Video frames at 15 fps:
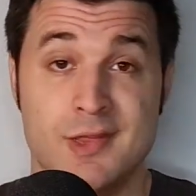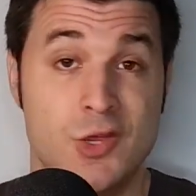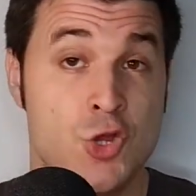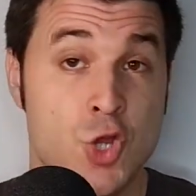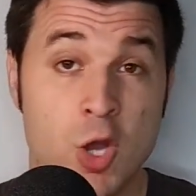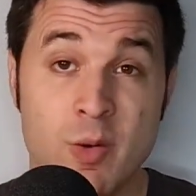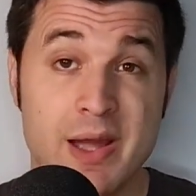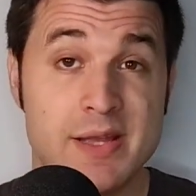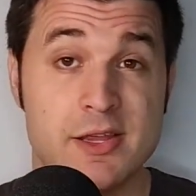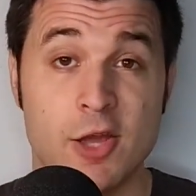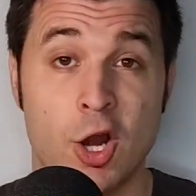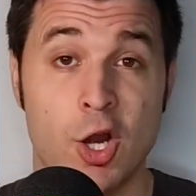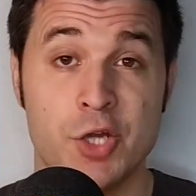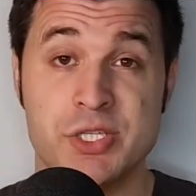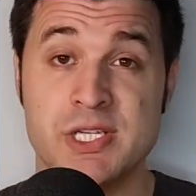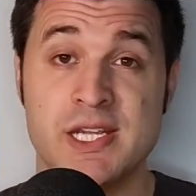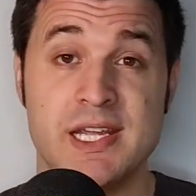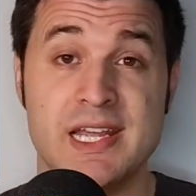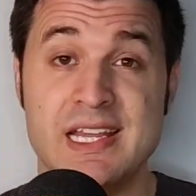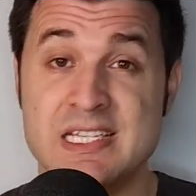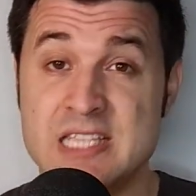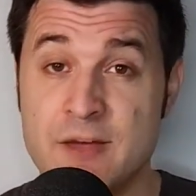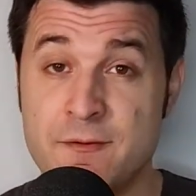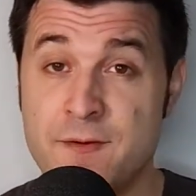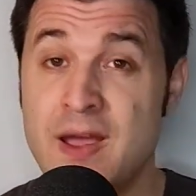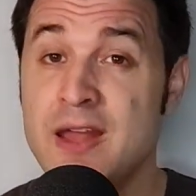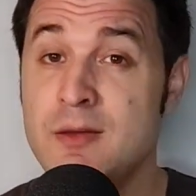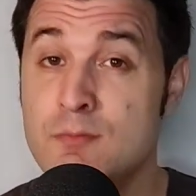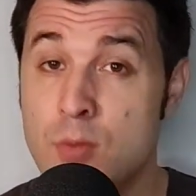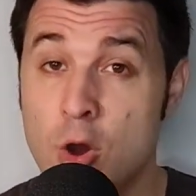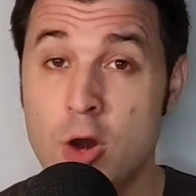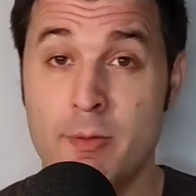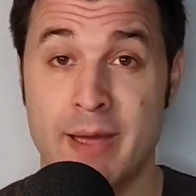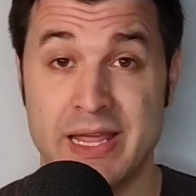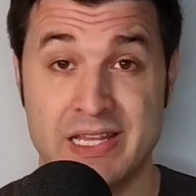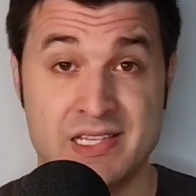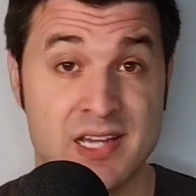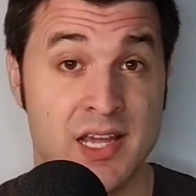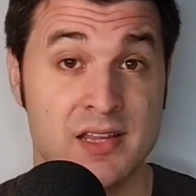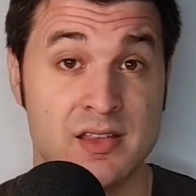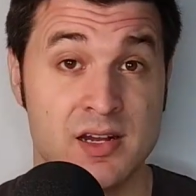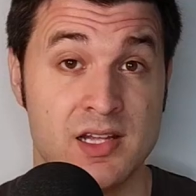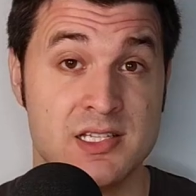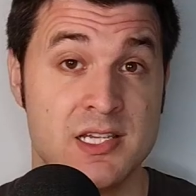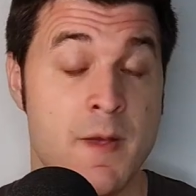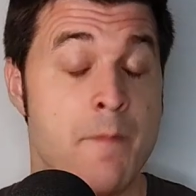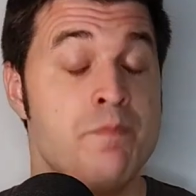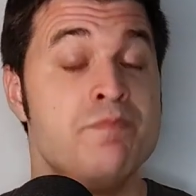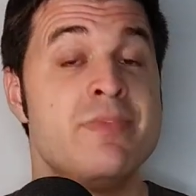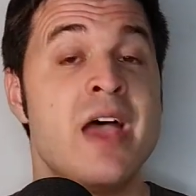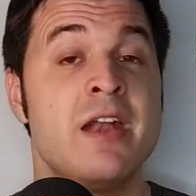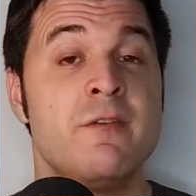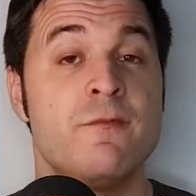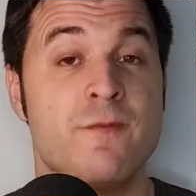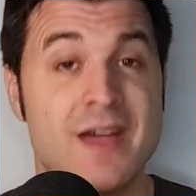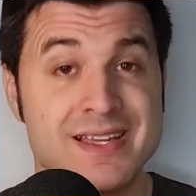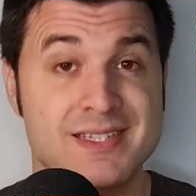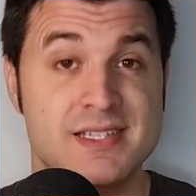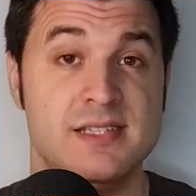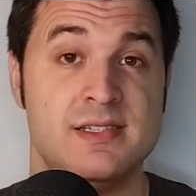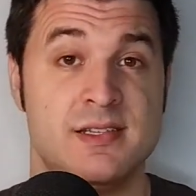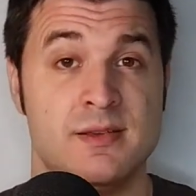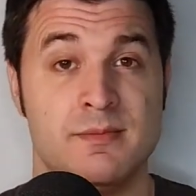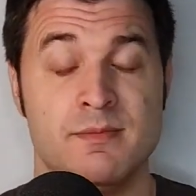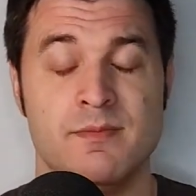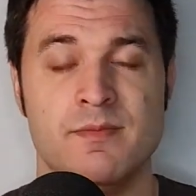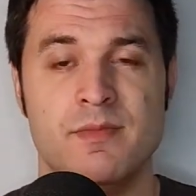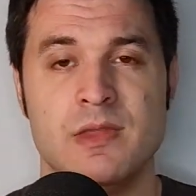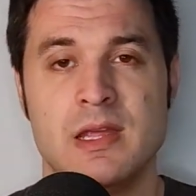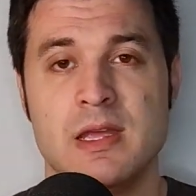No ideology is defined more by its hatreds than fascism.